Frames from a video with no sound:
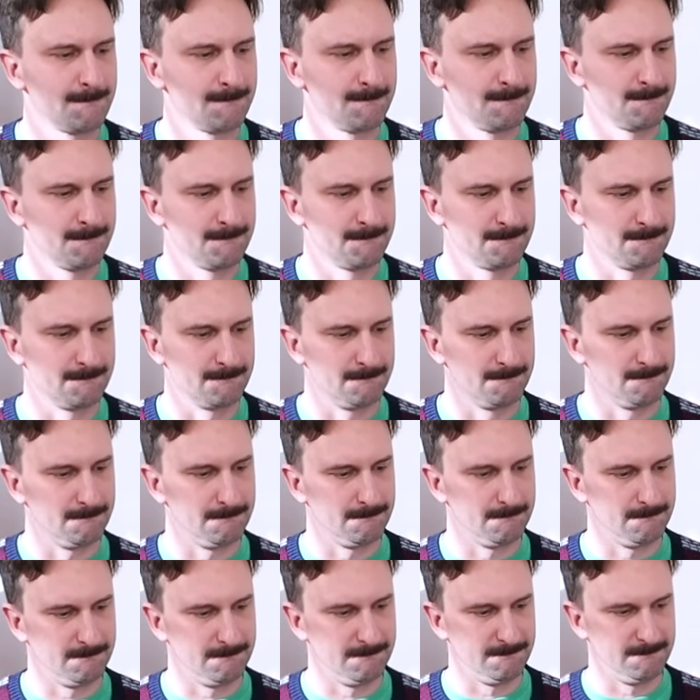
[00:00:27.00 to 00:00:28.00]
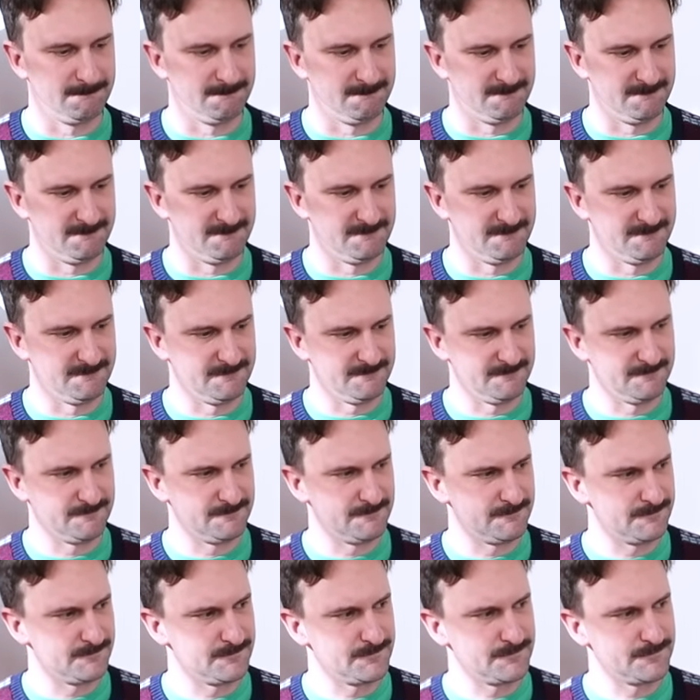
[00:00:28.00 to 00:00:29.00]

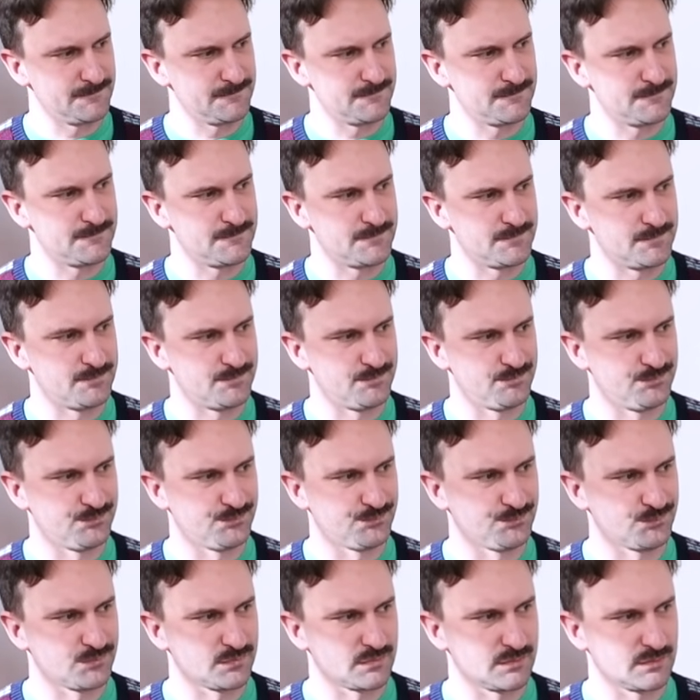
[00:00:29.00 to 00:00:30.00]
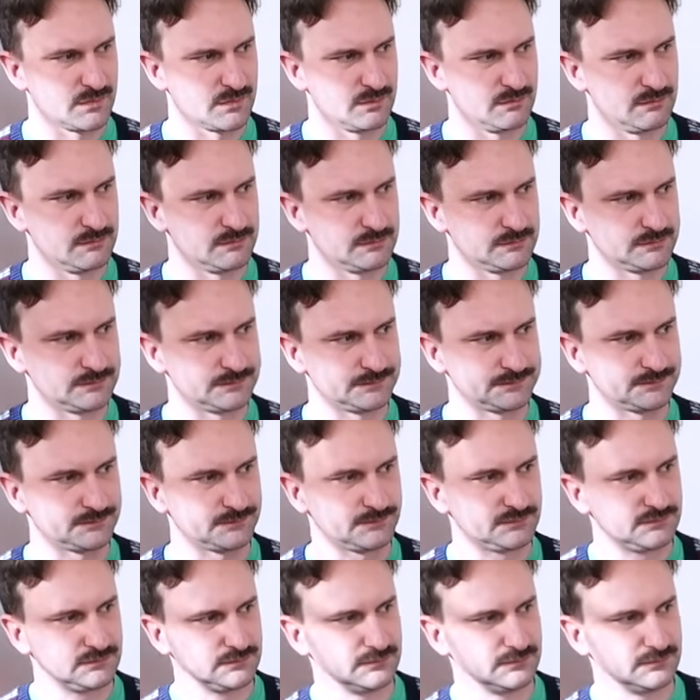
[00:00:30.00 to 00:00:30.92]
(silent)